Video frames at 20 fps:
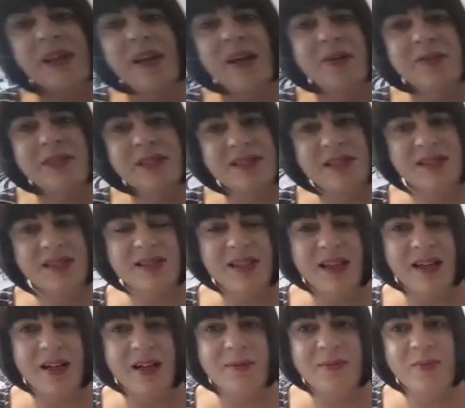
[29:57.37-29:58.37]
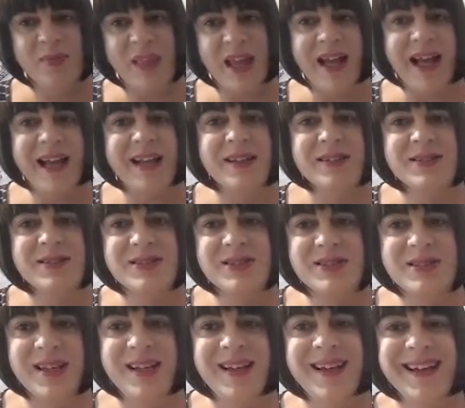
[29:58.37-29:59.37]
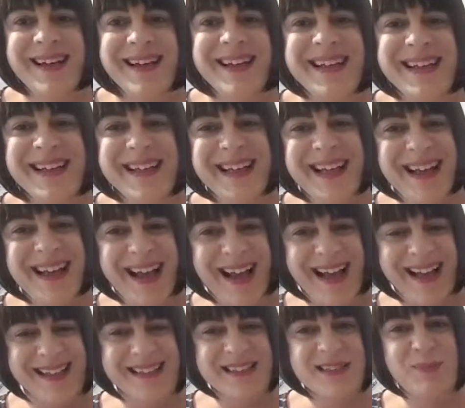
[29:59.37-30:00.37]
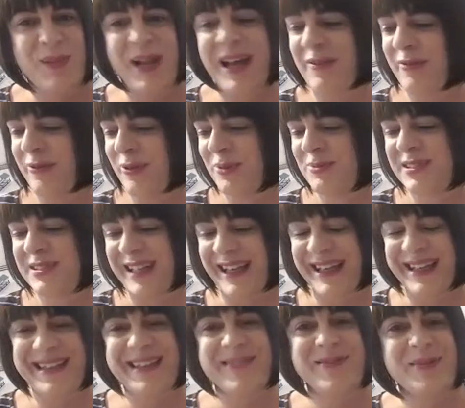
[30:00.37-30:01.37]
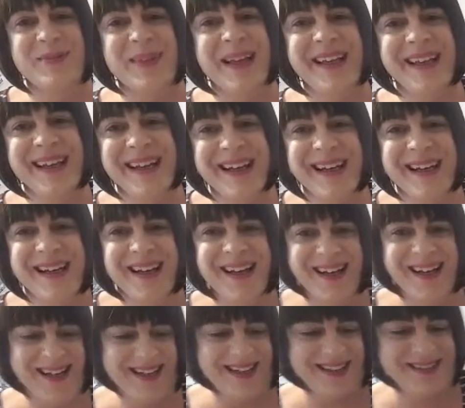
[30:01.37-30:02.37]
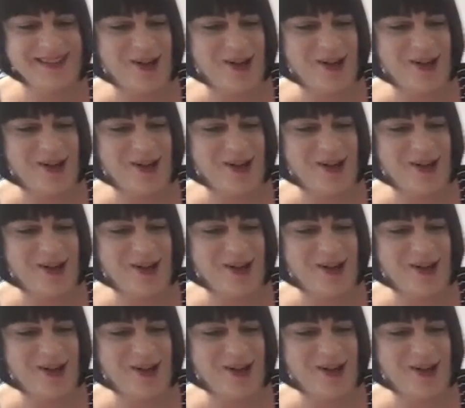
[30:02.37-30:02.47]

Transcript: go. This is Allons Allons platforms that he'd given me, and